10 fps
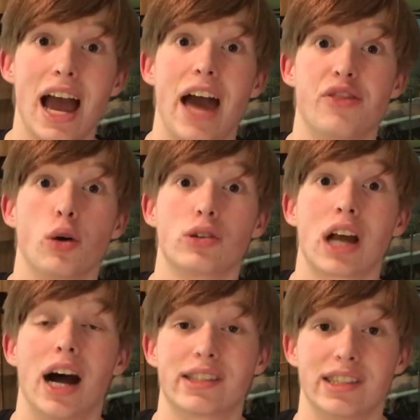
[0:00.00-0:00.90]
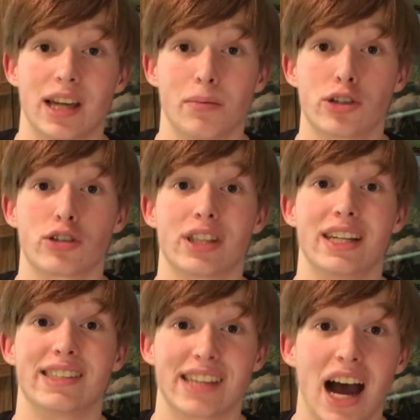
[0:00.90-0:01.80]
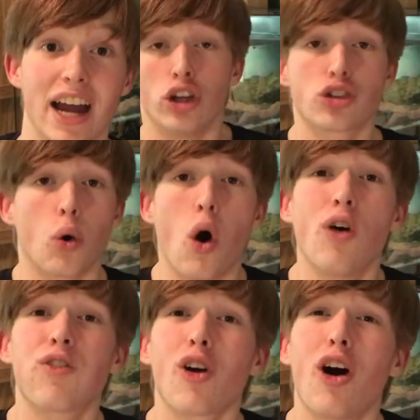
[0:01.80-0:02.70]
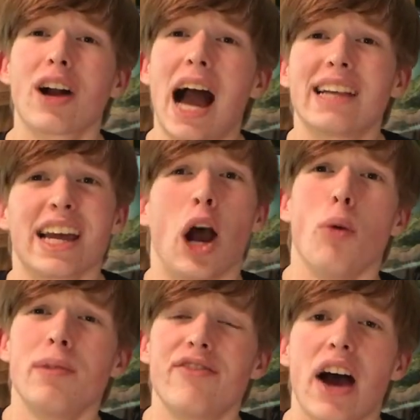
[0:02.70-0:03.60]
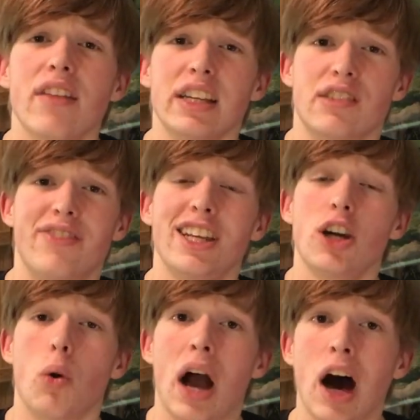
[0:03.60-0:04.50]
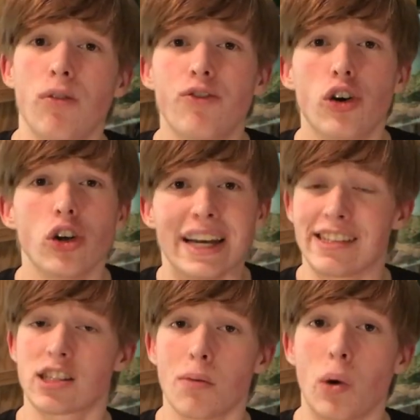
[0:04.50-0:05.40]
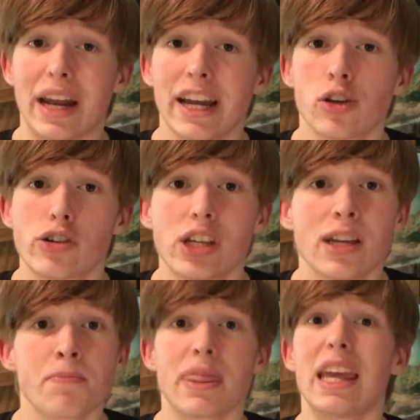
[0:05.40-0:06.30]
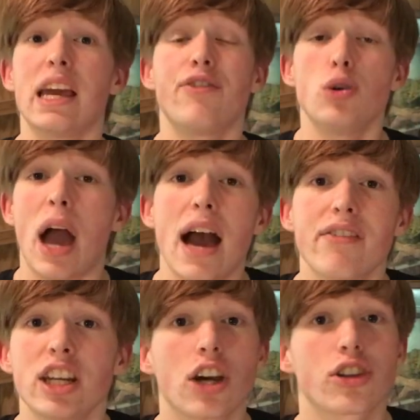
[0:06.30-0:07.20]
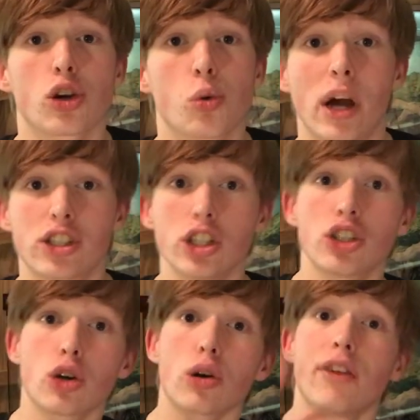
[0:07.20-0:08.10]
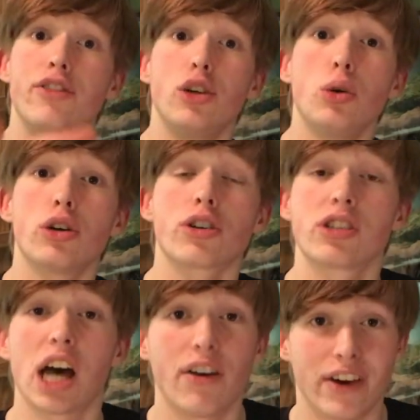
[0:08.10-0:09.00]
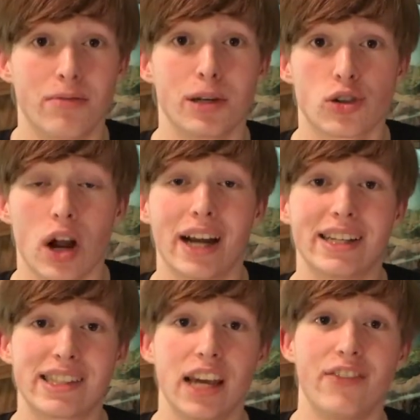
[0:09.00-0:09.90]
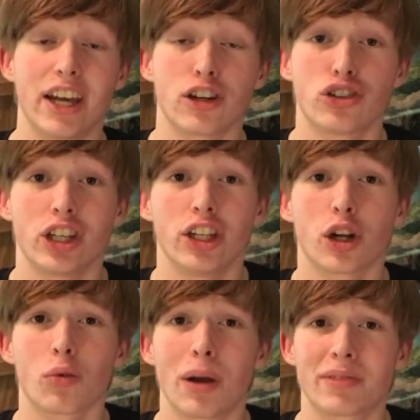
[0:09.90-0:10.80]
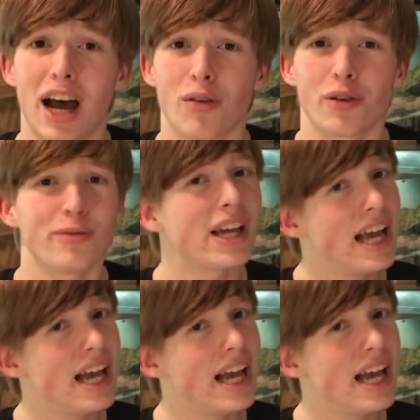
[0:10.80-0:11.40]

at those constant temperatures they desire. So overall, guys, I hope you found this video helpful and somewhat interesting. If you have any other questions, or if you yourself have been trying to save energy in your reptile rooms,